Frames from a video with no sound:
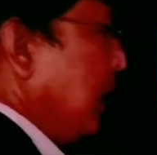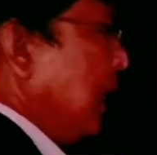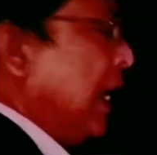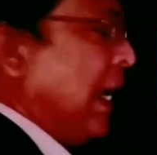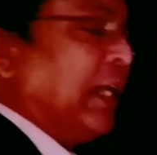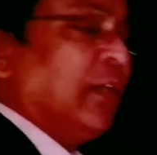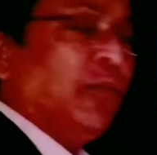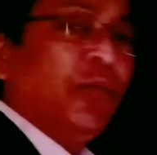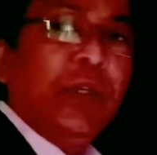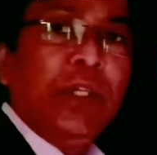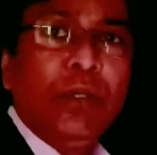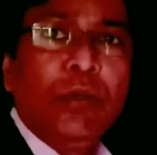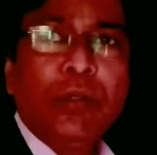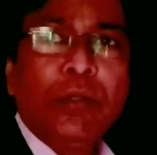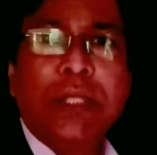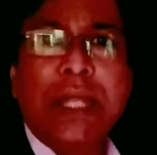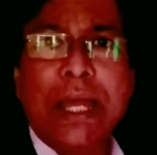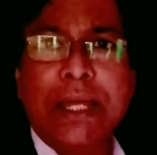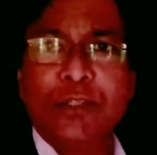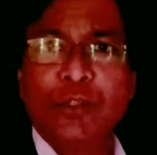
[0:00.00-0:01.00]
And we know
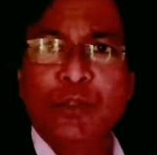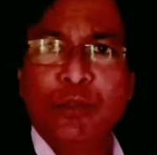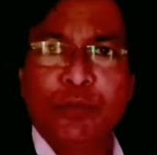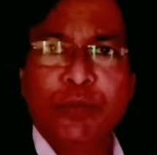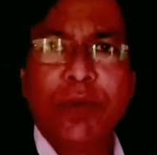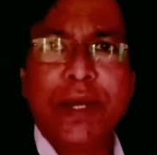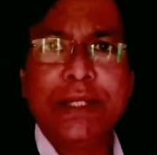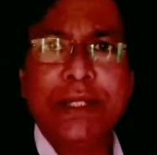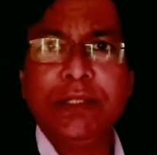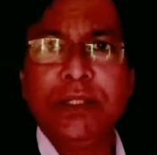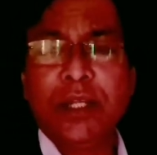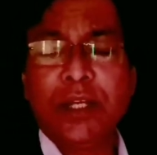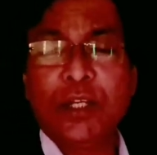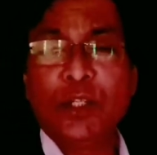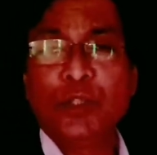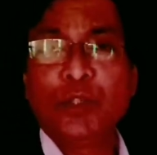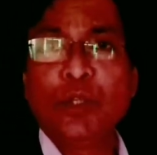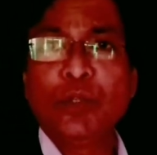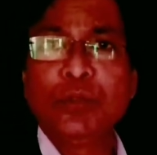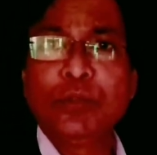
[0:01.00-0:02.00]
that to find the
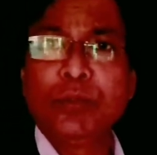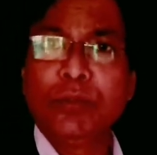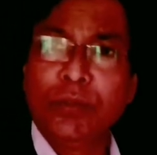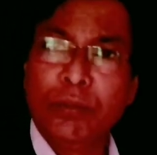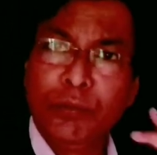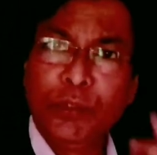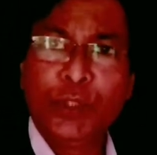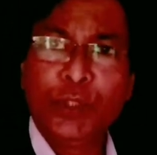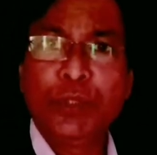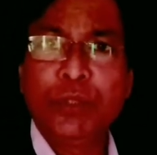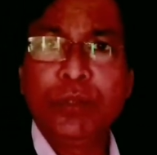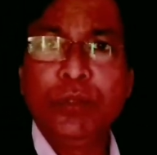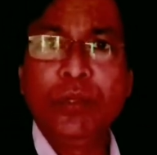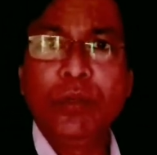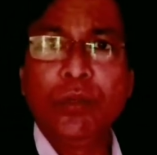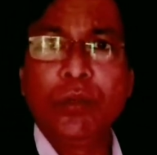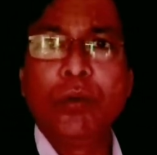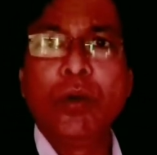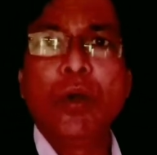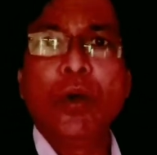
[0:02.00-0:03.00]
ratios, we should
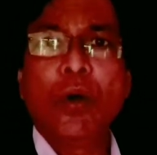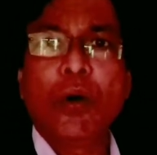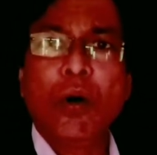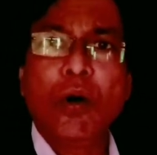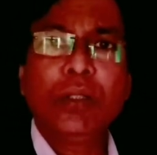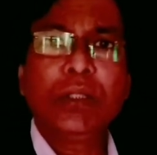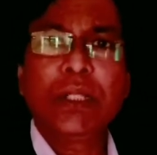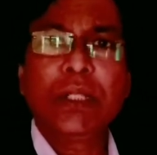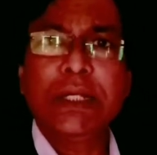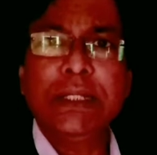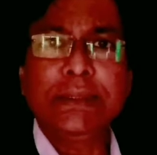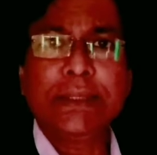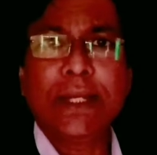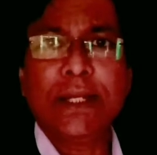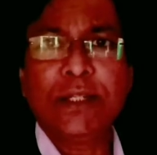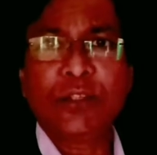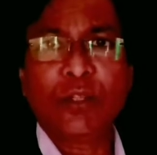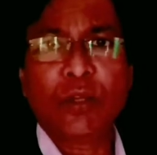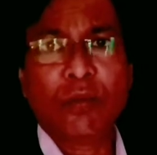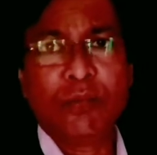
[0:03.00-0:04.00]
know all three
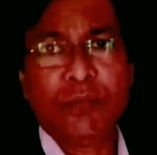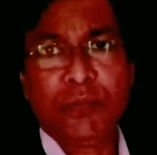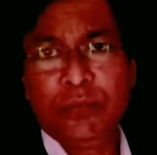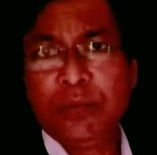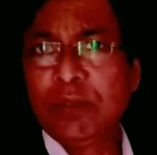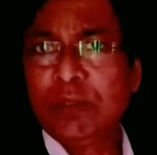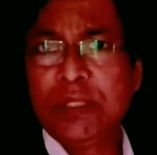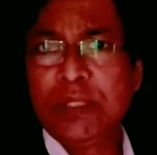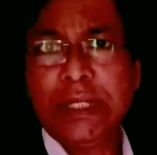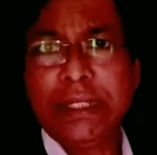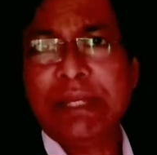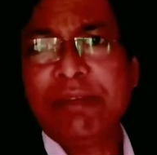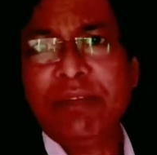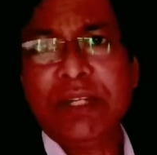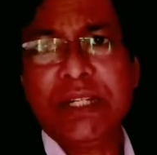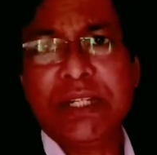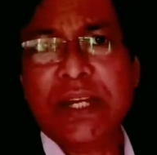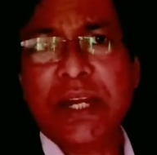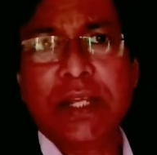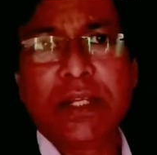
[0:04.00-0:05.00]
sides of the given
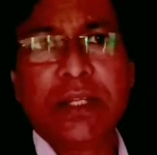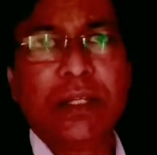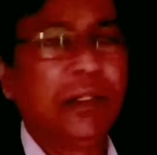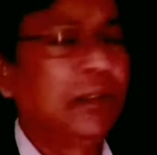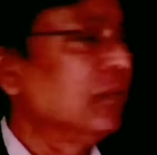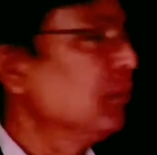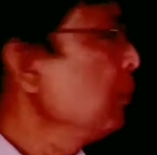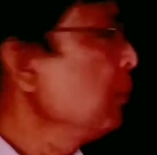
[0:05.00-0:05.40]
triangle.